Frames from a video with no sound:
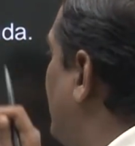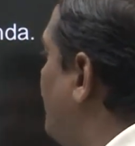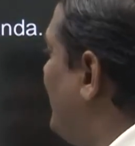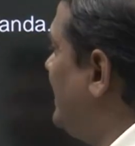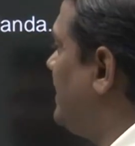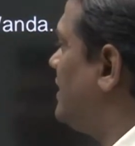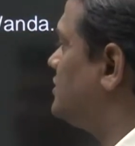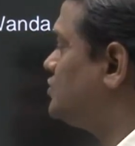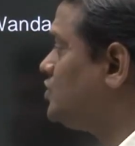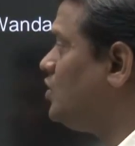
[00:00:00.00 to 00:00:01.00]
of Wanda.
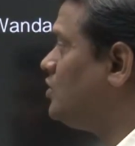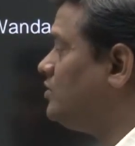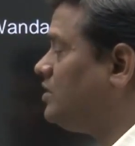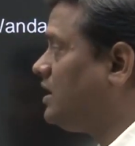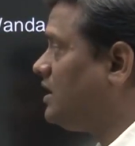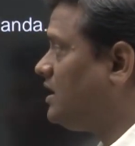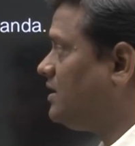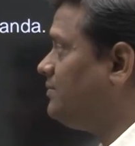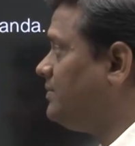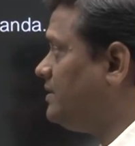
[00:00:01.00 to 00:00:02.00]
So
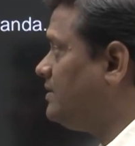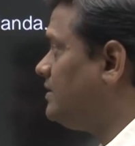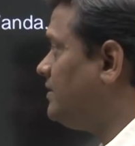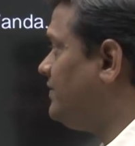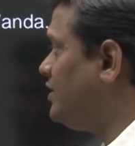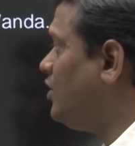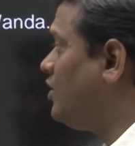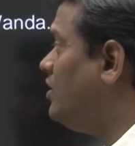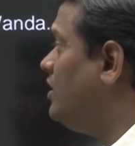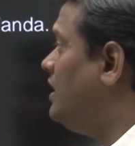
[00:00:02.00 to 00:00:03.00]
we
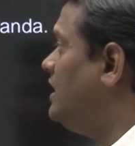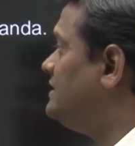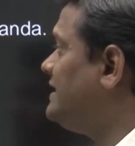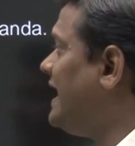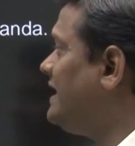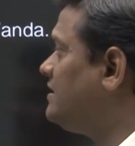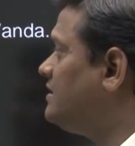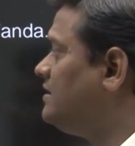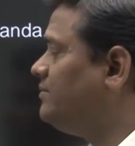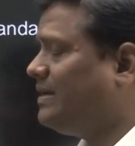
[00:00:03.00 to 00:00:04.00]
know that
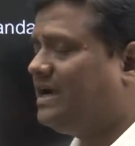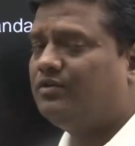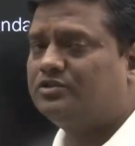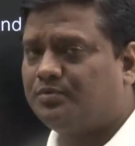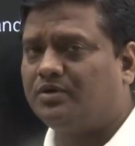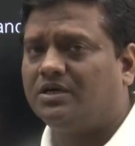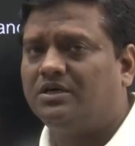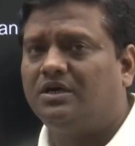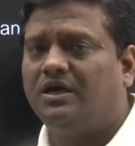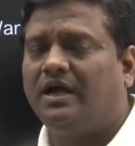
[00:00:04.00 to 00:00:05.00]
Maddie was poor
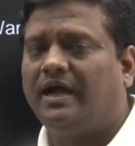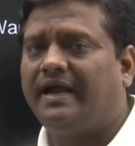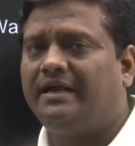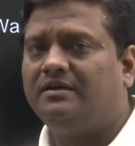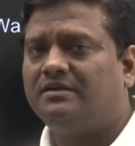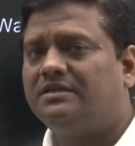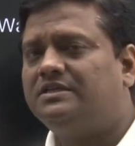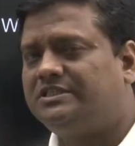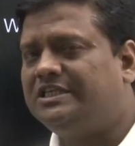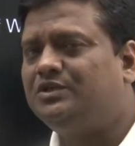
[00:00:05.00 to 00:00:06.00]
and
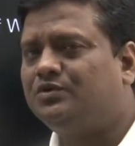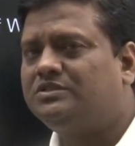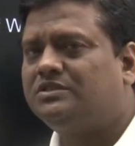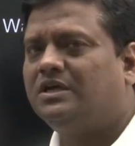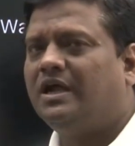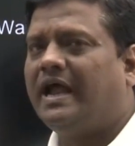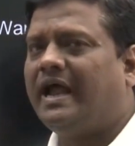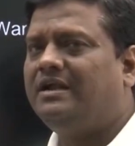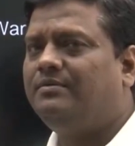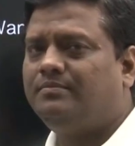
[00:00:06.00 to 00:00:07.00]
she used
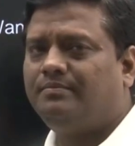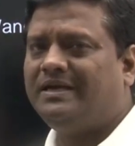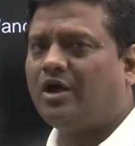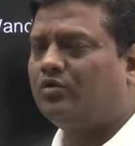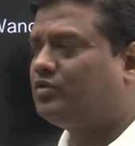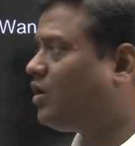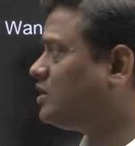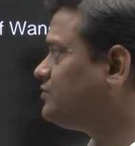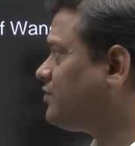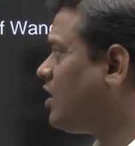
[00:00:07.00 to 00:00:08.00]
hand-me-down
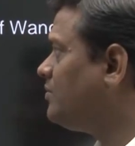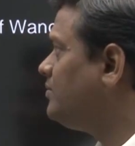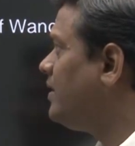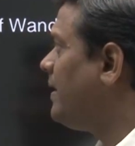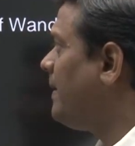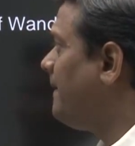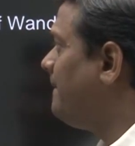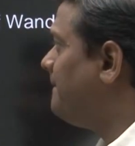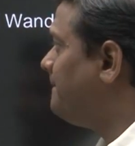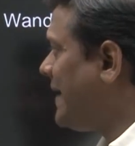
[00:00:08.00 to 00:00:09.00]
clothes from
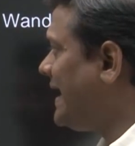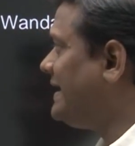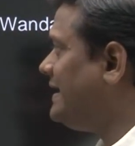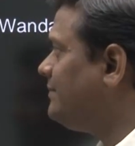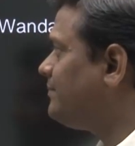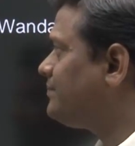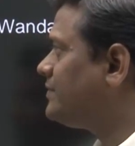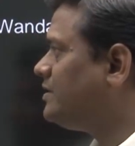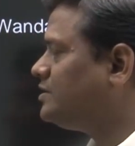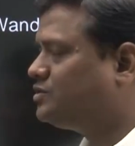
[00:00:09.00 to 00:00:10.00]
Peggy.
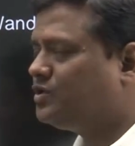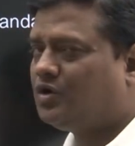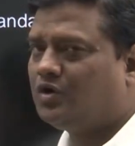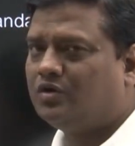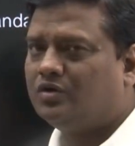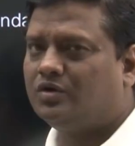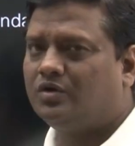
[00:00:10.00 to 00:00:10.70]
So